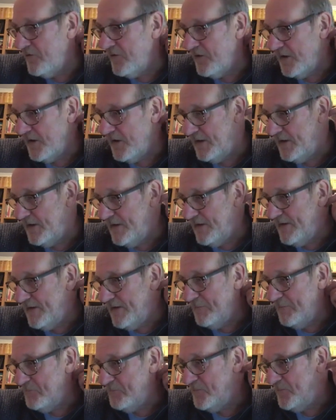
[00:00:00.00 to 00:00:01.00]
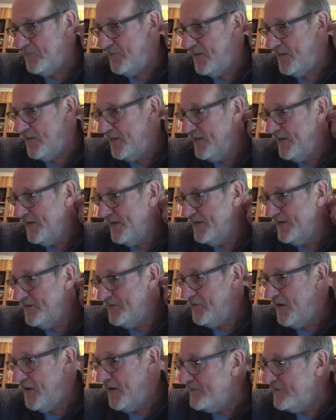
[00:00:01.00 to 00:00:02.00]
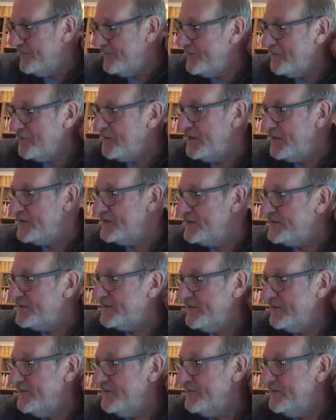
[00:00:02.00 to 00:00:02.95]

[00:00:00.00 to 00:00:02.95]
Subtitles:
and trying to do his